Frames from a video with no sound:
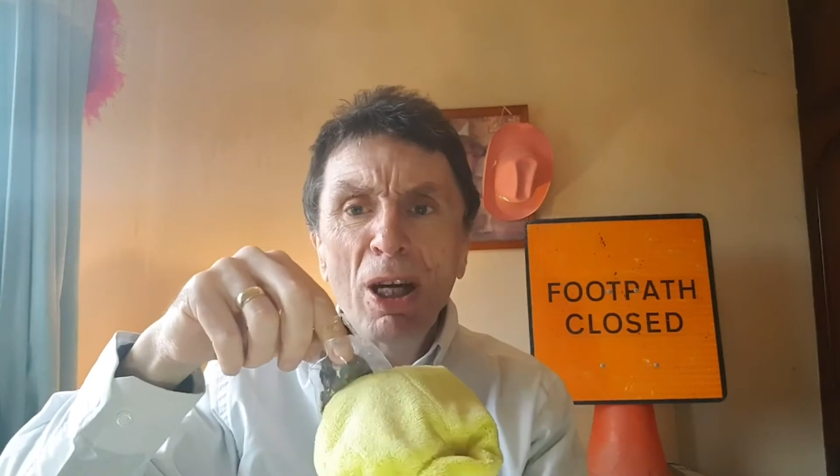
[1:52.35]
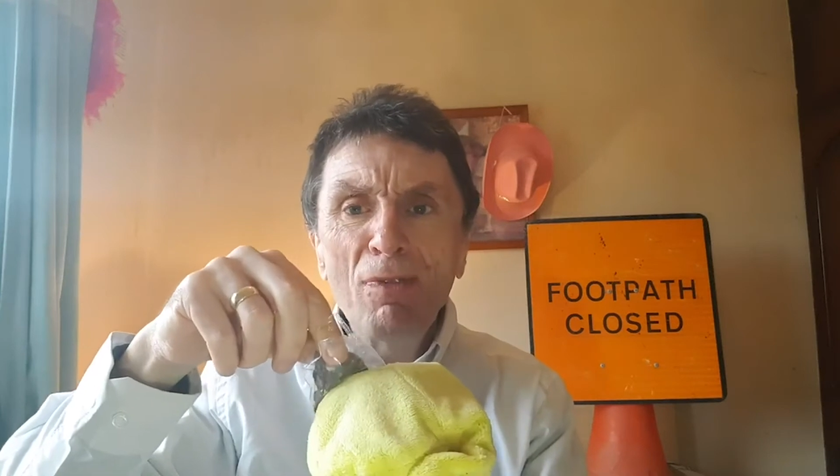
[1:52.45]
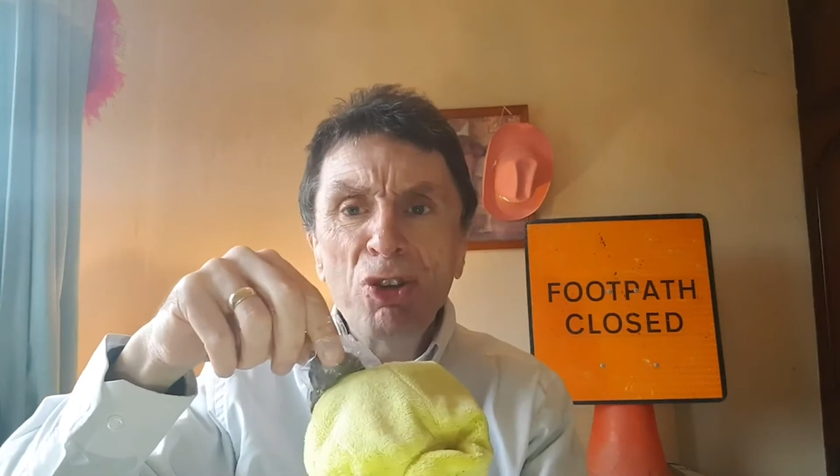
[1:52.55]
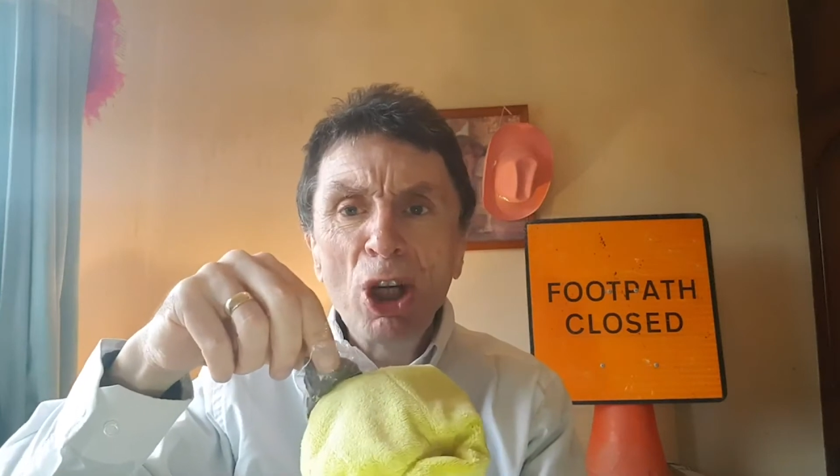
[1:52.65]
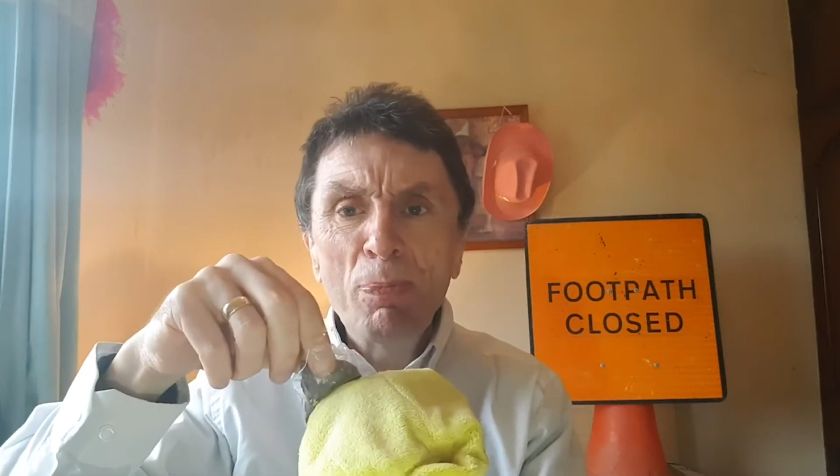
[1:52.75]

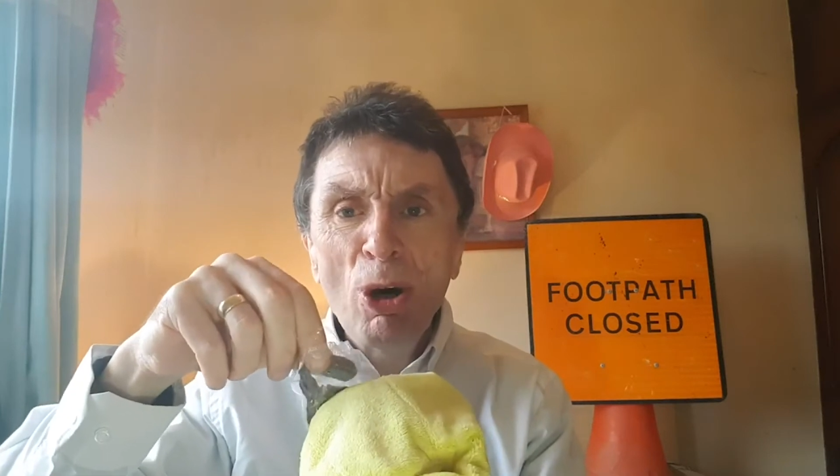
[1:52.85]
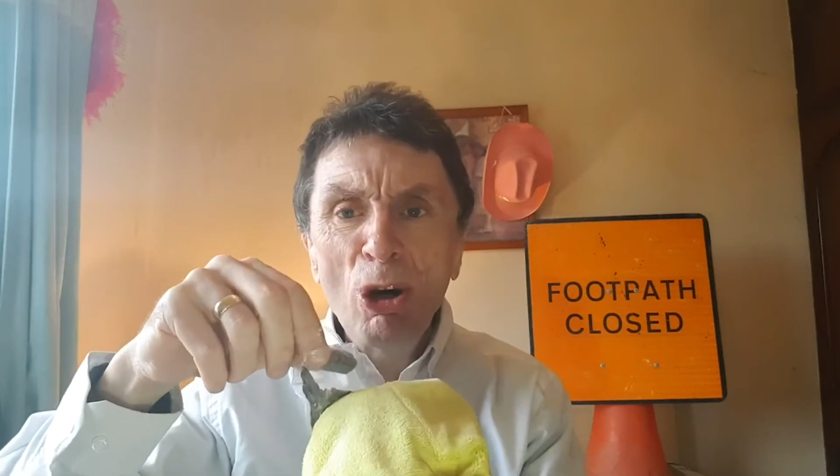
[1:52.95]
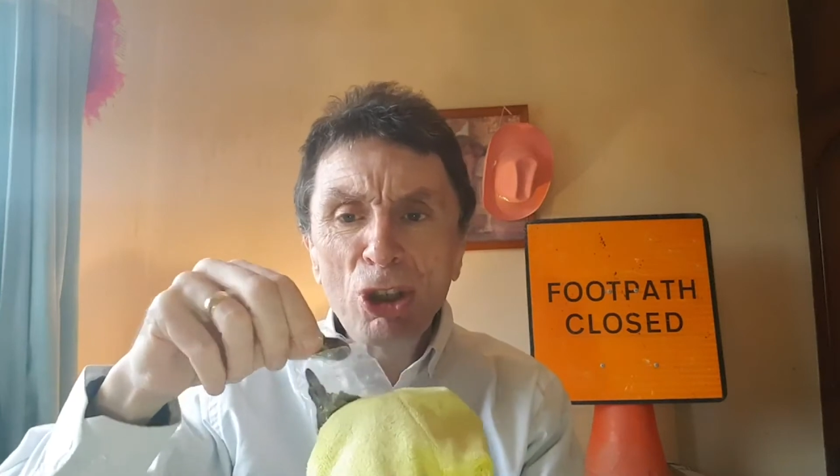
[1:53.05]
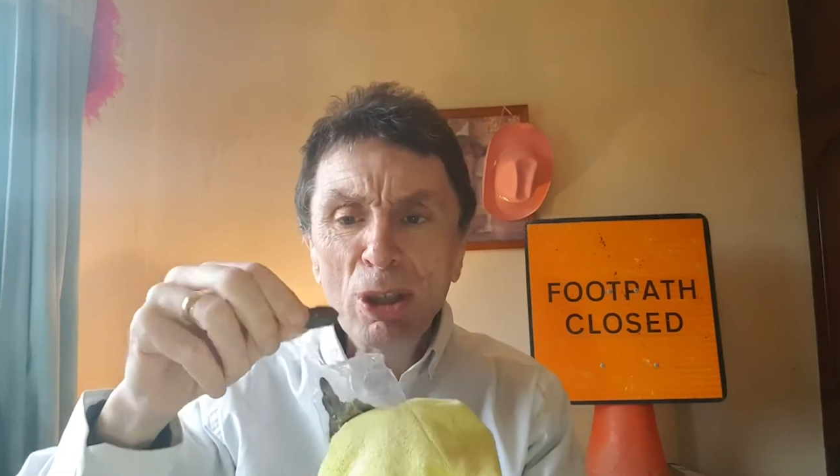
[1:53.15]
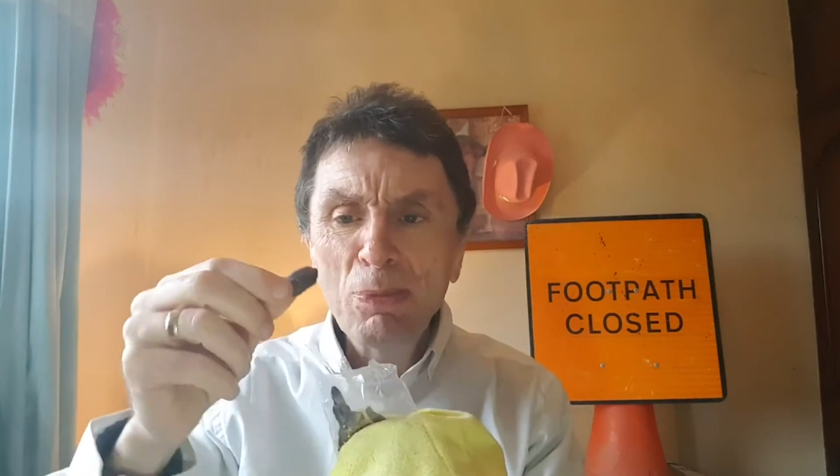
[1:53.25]
have 3
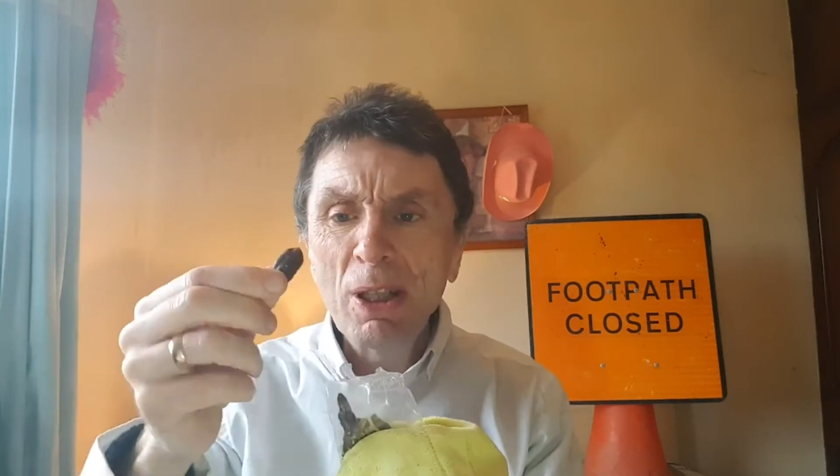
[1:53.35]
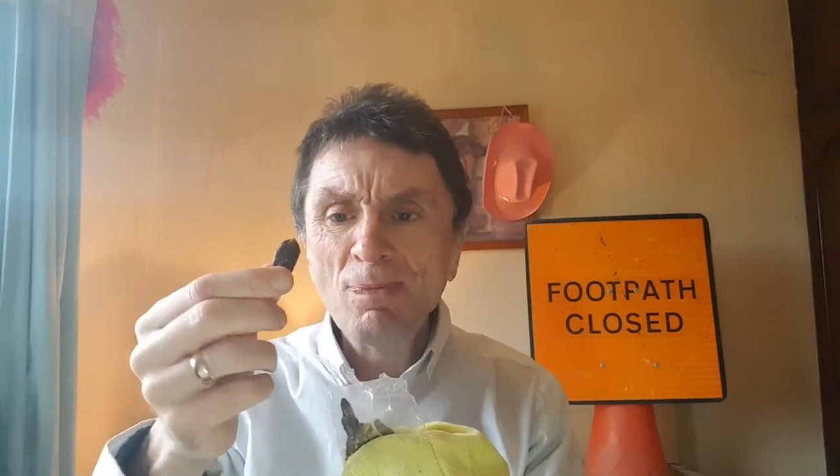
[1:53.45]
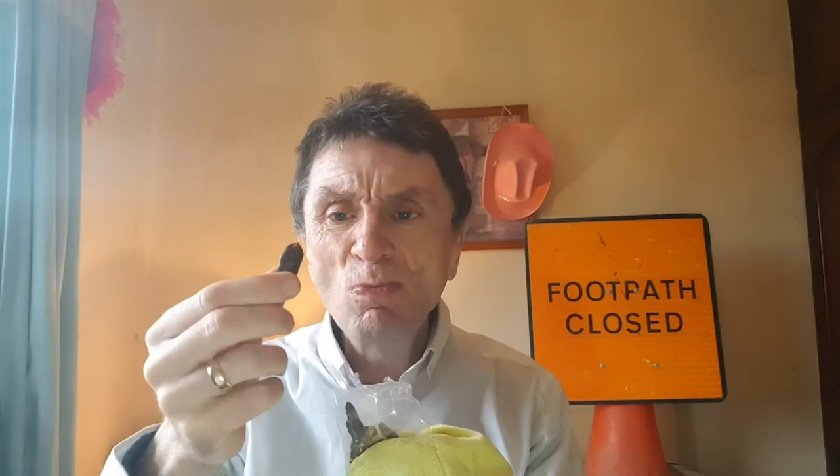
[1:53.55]
portions, but